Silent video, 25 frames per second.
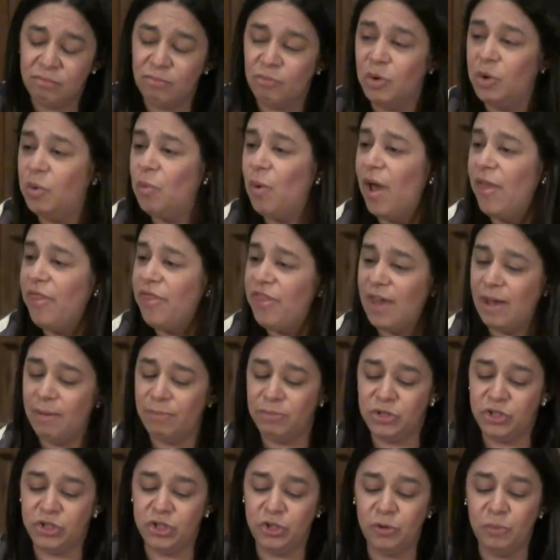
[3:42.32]
We want
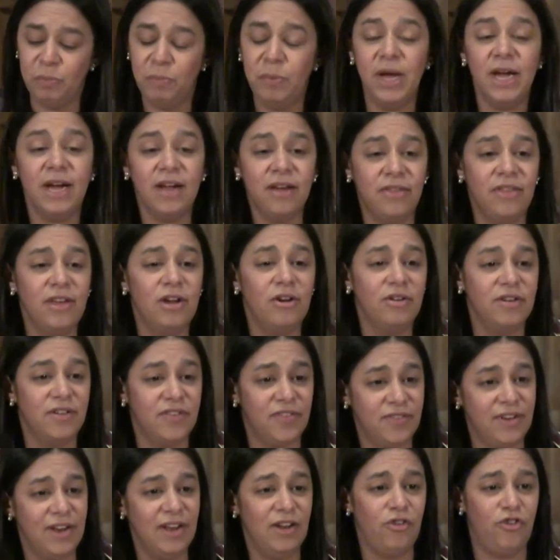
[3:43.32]
them to pick their
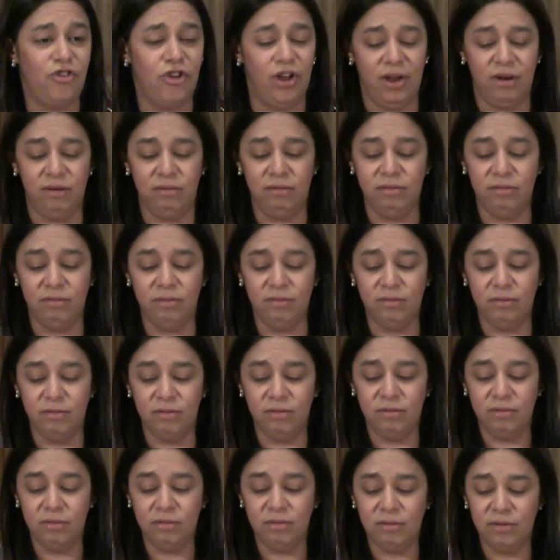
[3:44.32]
distinction
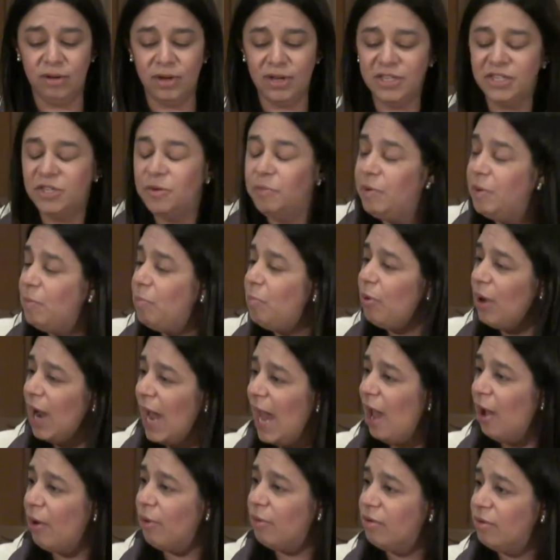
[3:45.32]
and to be
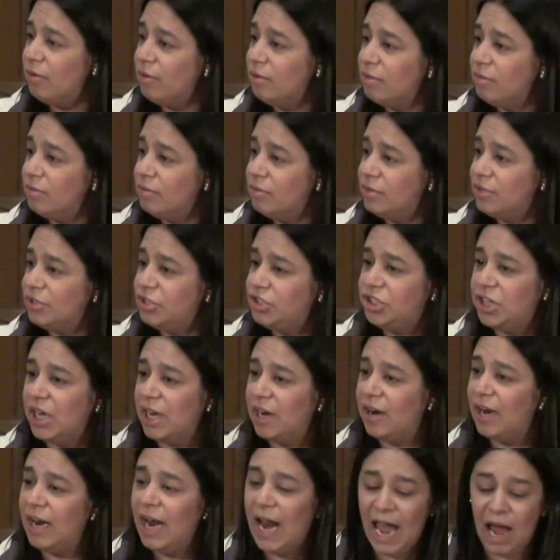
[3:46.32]
proud to
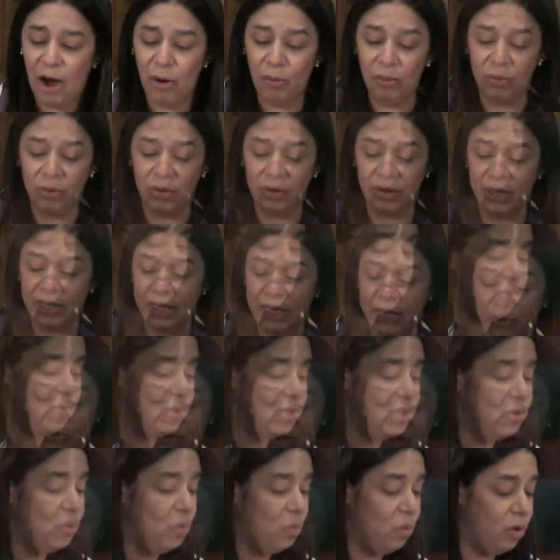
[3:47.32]
share it outwardly
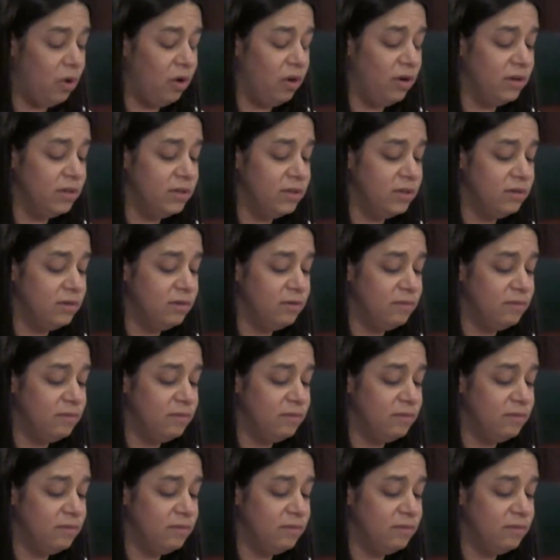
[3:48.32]
with the world.